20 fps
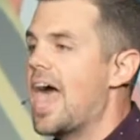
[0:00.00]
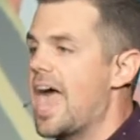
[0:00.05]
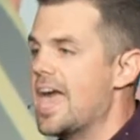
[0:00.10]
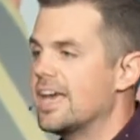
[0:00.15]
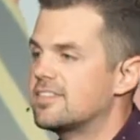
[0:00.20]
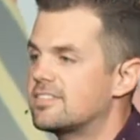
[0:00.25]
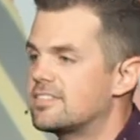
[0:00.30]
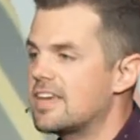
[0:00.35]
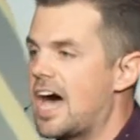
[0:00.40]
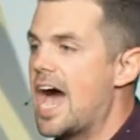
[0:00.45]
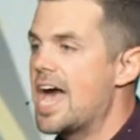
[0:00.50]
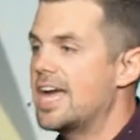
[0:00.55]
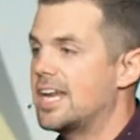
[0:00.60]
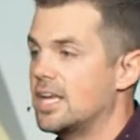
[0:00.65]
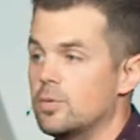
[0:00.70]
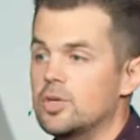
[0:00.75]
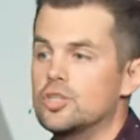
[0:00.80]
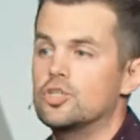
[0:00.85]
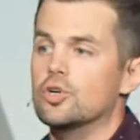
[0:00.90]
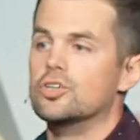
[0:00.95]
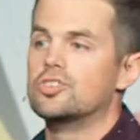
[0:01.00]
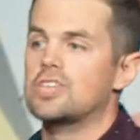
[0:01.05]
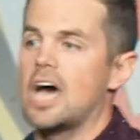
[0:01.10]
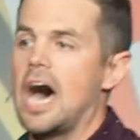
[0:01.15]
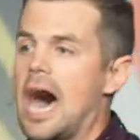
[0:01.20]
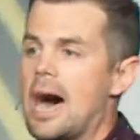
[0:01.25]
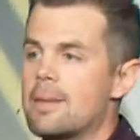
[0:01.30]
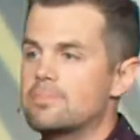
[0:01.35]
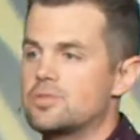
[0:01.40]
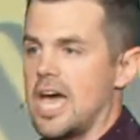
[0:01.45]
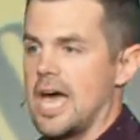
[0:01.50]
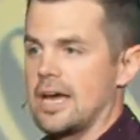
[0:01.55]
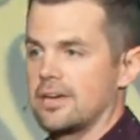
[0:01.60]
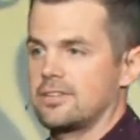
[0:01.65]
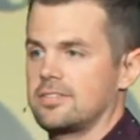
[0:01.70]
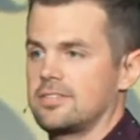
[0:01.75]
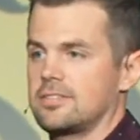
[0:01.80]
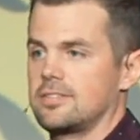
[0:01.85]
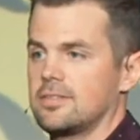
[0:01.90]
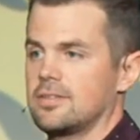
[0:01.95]
anxiety. We do it to
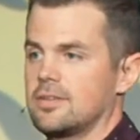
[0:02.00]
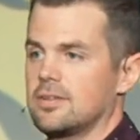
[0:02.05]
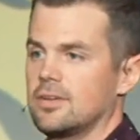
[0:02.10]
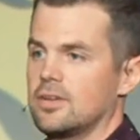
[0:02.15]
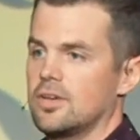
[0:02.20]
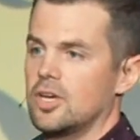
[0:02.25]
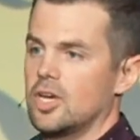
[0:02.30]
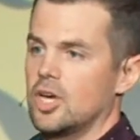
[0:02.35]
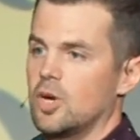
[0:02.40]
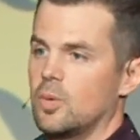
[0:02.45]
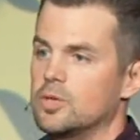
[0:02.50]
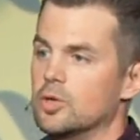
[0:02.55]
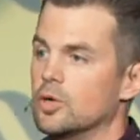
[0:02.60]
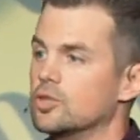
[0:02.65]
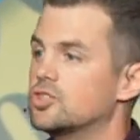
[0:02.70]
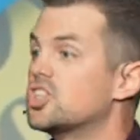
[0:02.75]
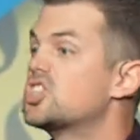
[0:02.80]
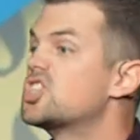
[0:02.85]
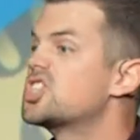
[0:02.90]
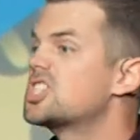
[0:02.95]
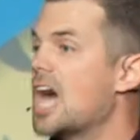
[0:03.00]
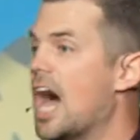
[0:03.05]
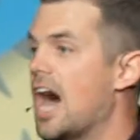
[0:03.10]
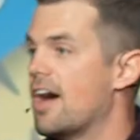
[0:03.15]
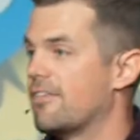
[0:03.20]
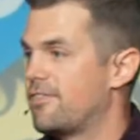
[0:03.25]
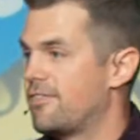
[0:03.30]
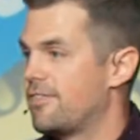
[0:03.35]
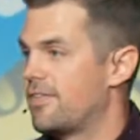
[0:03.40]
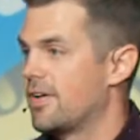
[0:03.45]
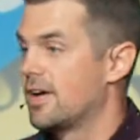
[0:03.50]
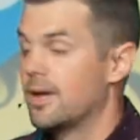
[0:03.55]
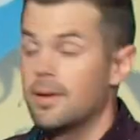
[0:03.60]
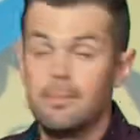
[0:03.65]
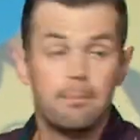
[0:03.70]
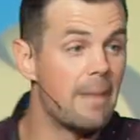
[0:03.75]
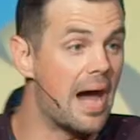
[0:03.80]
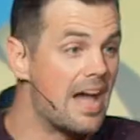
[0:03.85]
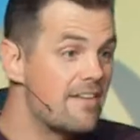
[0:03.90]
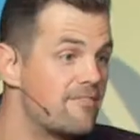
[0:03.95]
objects. We do it to stuff.
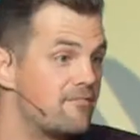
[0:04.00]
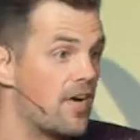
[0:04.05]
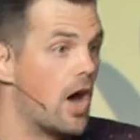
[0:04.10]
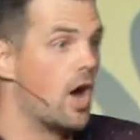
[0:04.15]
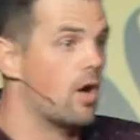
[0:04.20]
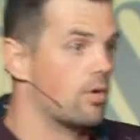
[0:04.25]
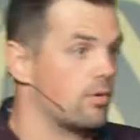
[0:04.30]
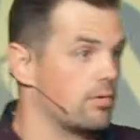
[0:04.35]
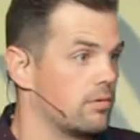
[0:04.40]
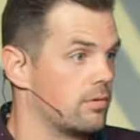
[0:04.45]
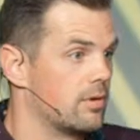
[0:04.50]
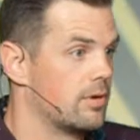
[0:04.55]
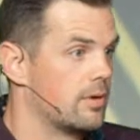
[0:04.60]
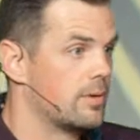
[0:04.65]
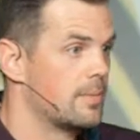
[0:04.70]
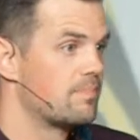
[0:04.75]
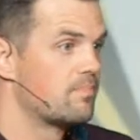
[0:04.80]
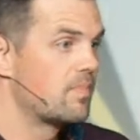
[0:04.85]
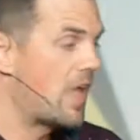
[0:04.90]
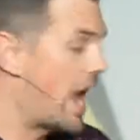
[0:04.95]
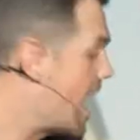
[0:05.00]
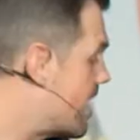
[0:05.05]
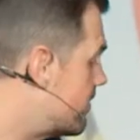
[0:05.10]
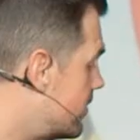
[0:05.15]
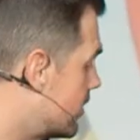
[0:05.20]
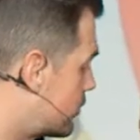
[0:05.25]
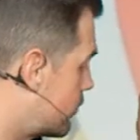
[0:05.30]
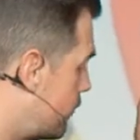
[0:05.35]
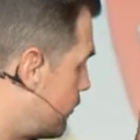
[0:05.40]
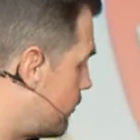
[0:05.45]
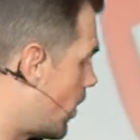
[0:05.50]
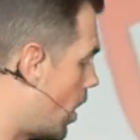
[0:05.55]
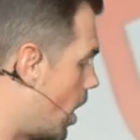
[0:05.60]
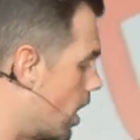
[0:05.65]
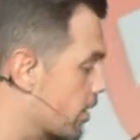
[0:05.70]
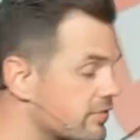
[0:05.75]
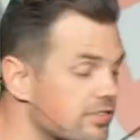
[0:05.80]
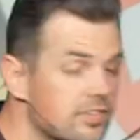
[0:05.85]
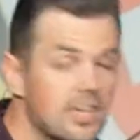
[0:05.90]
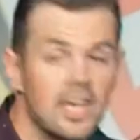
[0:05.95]
My phone. I have this
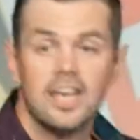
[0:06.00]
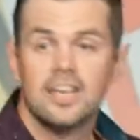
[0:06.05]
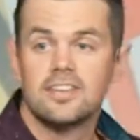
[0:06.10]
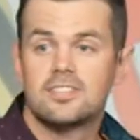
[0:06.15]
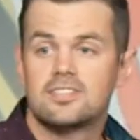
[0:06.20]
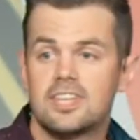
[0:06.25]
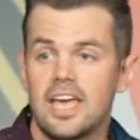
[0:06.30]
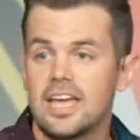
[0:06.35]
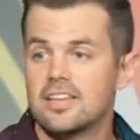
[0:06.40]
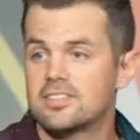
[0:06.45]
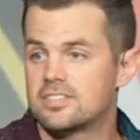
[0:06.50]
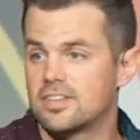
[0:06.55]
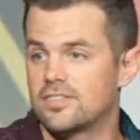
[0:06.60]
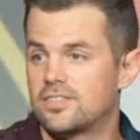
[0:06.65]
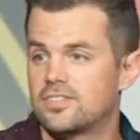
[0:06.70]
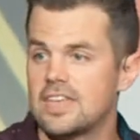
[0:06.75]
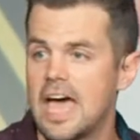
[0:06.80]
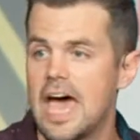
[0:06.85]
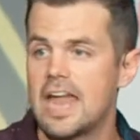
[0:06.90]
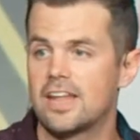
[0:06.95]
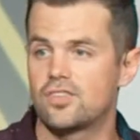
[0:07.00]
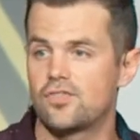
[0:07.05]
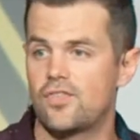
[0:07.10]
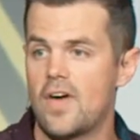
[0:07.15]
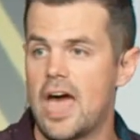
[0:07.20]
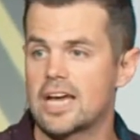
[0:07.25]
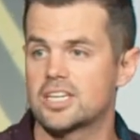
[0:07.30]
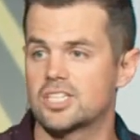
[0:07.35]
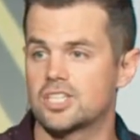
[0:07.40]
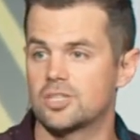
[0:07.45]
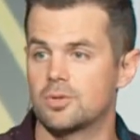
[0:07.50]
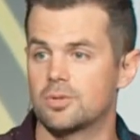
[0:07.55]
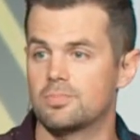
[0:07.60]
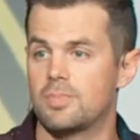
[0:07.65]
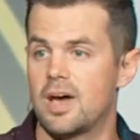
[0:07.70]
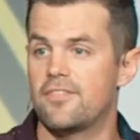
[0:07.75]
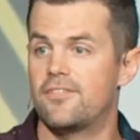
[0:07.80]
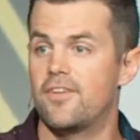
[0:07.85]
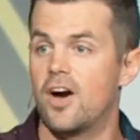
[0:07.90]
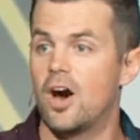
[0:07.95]
false sense of satisfaction with
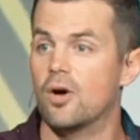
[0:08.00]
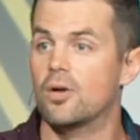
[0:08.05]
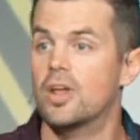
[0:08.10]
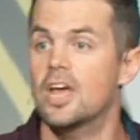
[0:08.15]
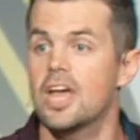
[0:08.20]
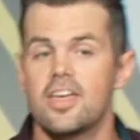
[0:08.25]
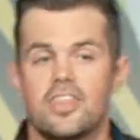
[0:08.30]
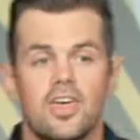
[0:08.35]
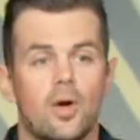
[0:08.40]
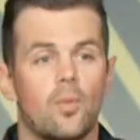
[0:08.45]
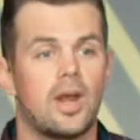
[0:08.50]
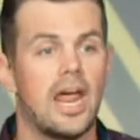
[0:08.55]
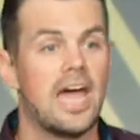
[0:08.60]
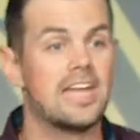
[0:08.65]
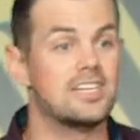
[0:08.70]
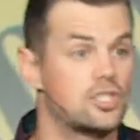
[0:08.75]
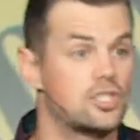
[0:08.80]
my phone that when I